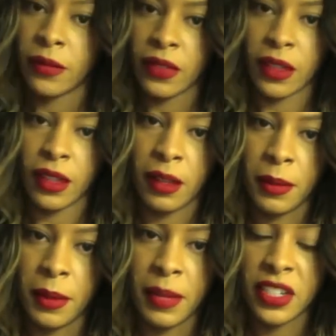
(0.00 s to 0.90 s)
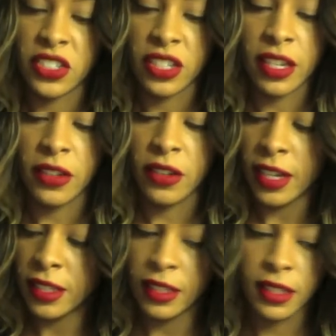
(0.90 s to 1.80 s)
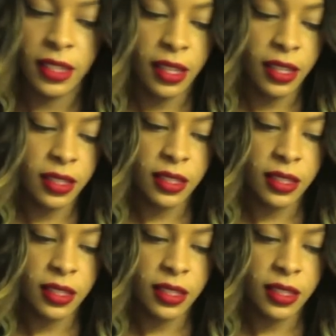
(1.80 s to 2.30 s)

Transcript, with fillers: make sure that you guys can see this. Um,